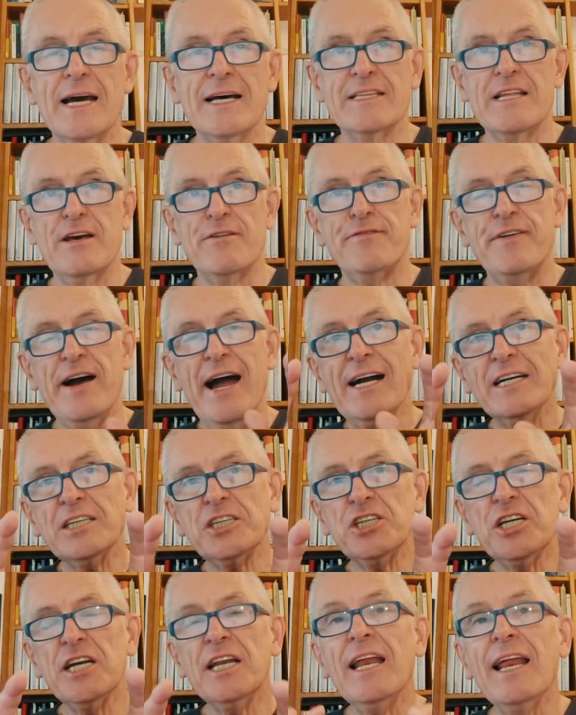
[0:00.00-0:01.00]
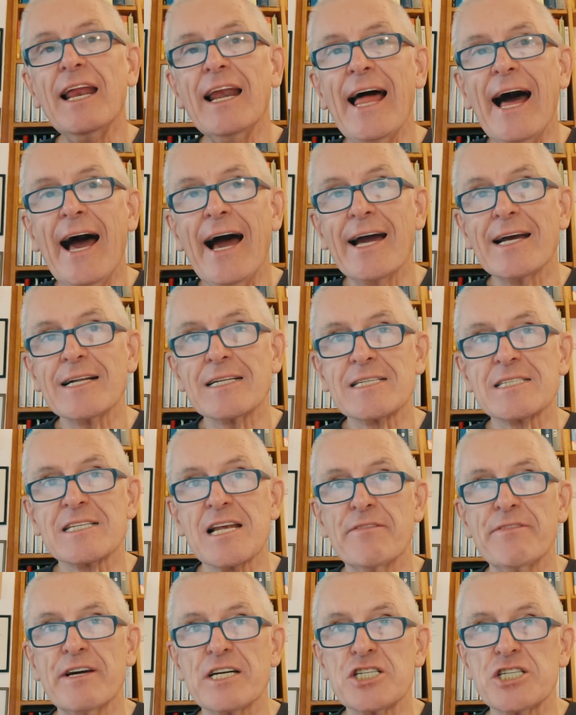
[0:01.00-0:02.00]
The functional elites
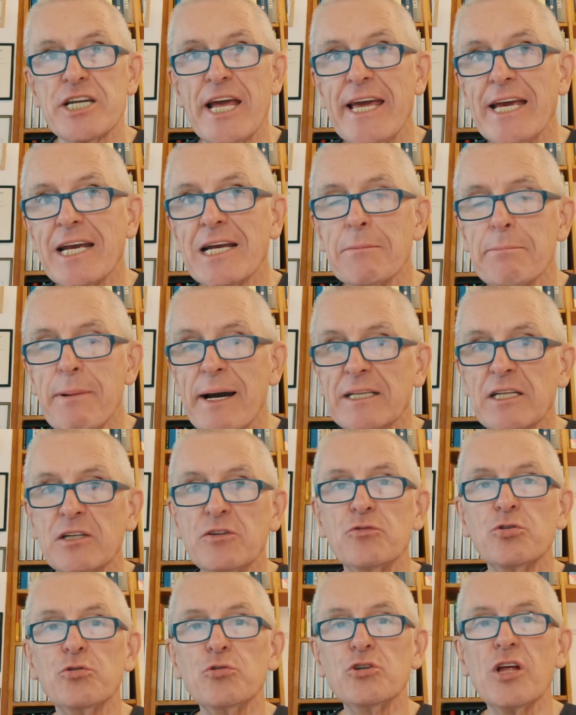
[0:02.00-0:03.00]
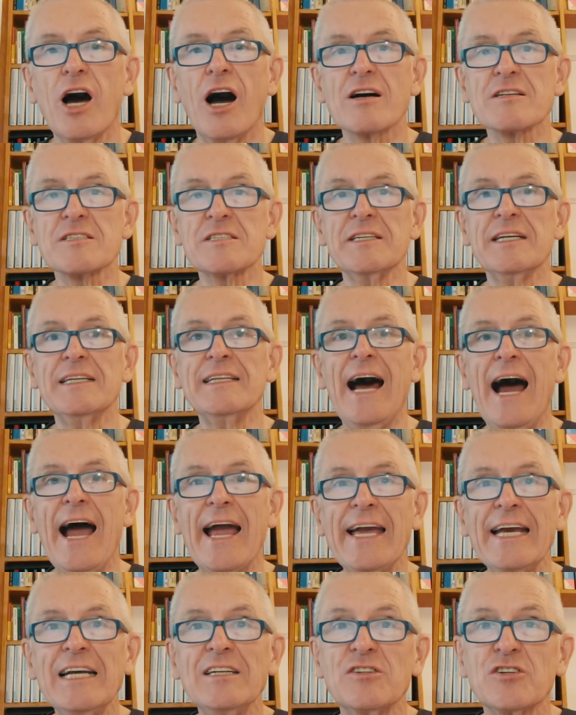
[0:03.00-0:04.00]
were shaken by the
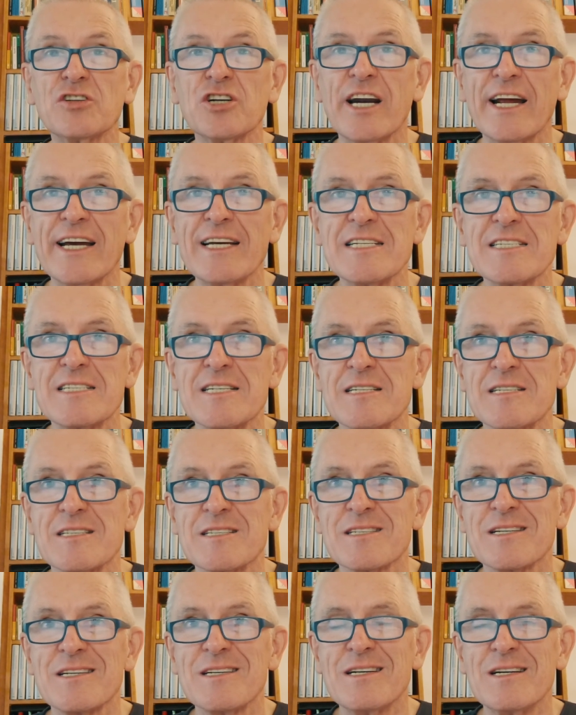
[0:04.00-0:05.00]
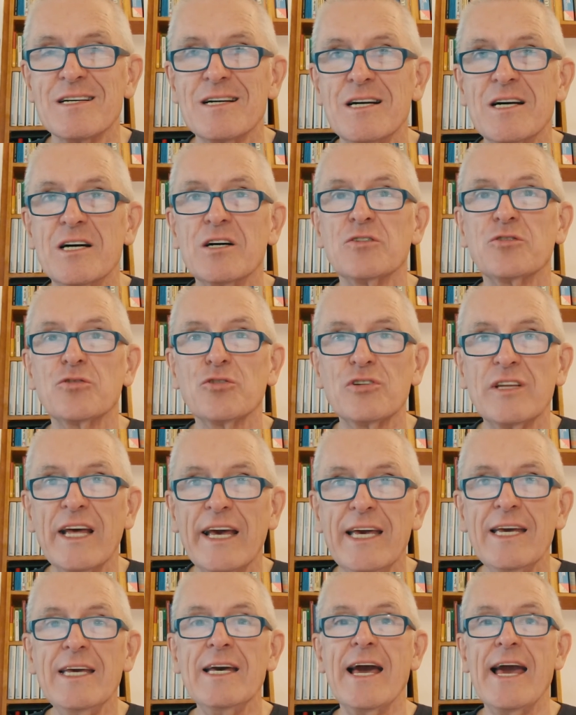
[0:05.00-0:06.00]
2008 crisis.
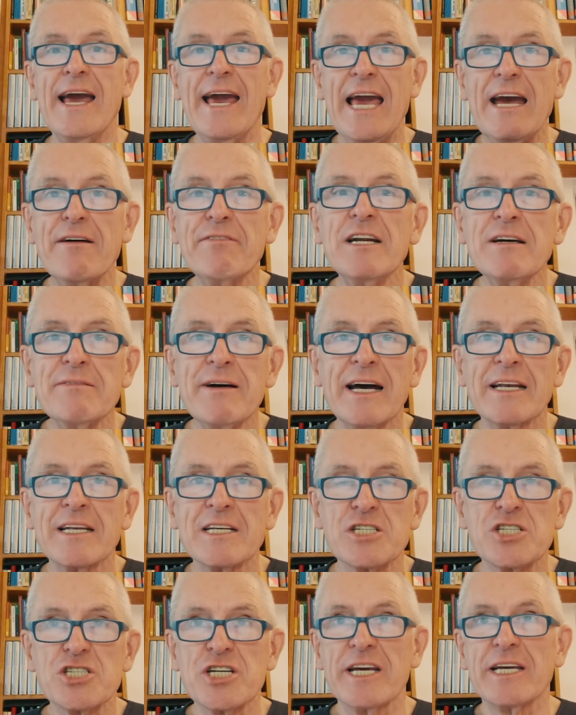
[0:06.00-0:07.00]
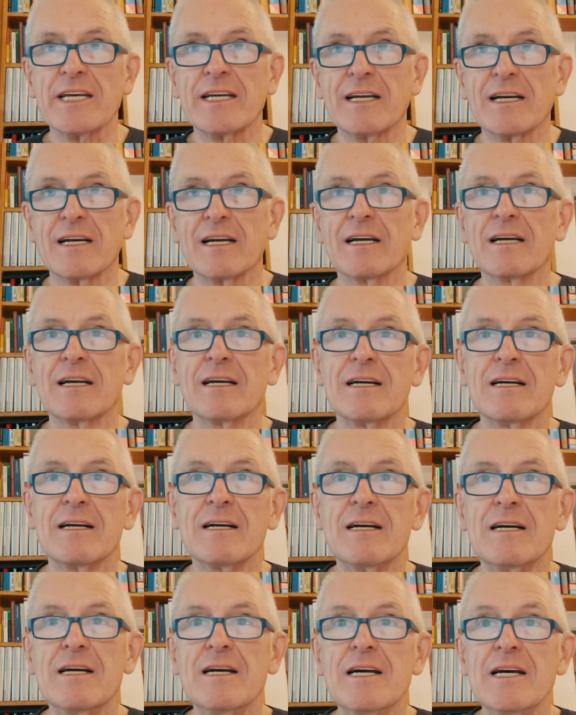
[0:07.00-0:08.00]
Today, everyone is shaken.
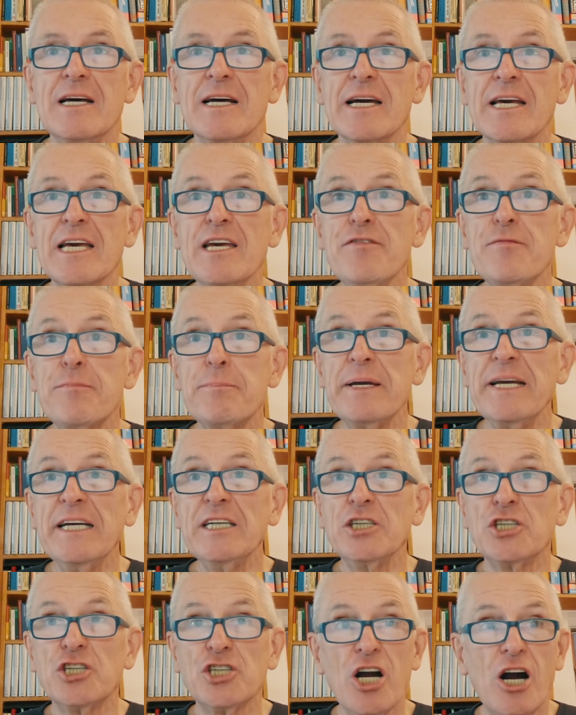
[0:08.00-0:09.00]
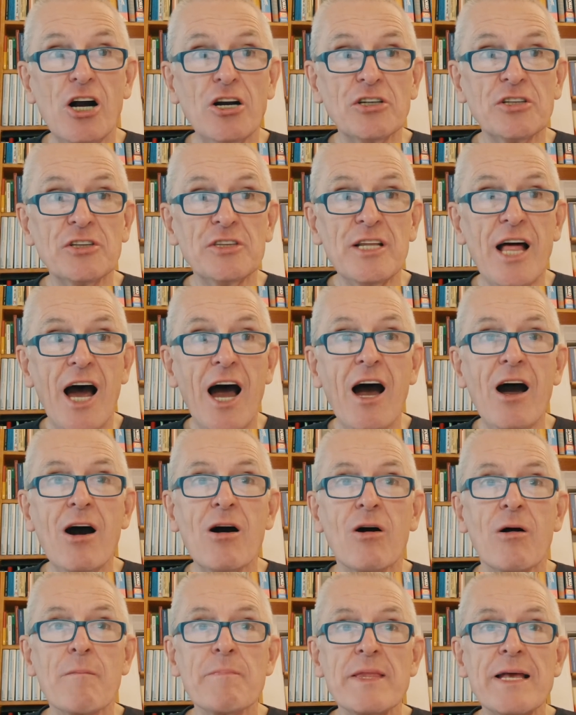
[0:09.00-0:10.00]
If being shocked
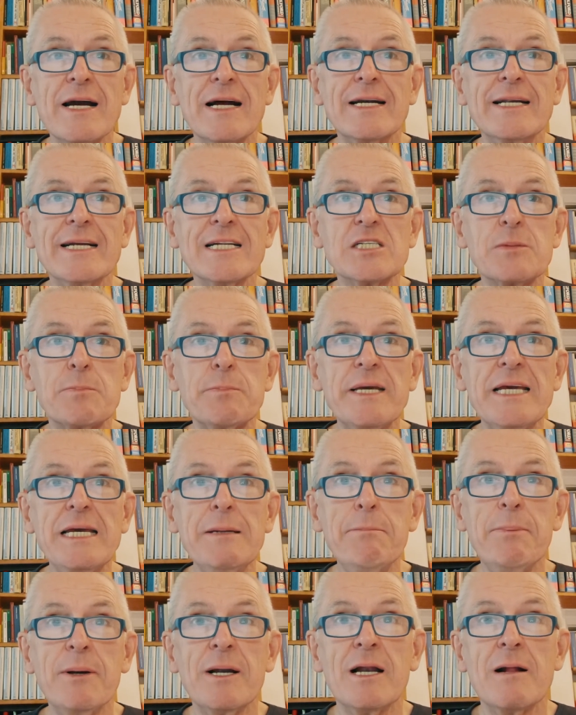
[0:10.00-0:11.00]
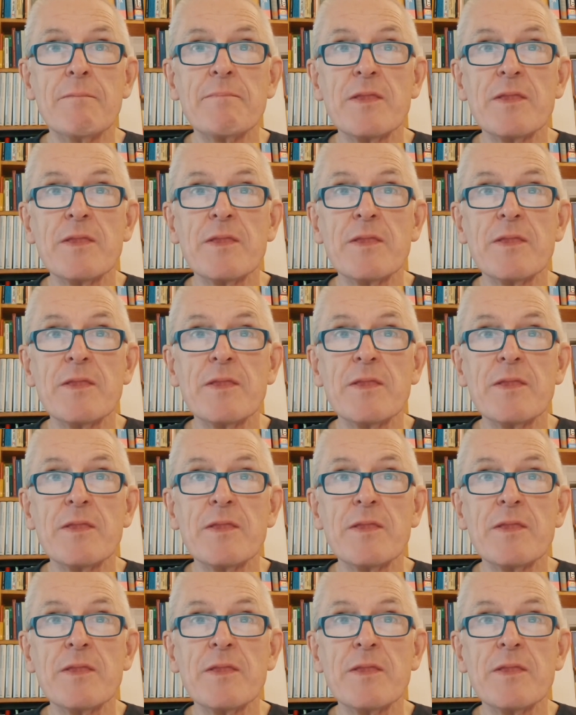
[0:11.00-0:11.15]
now leads people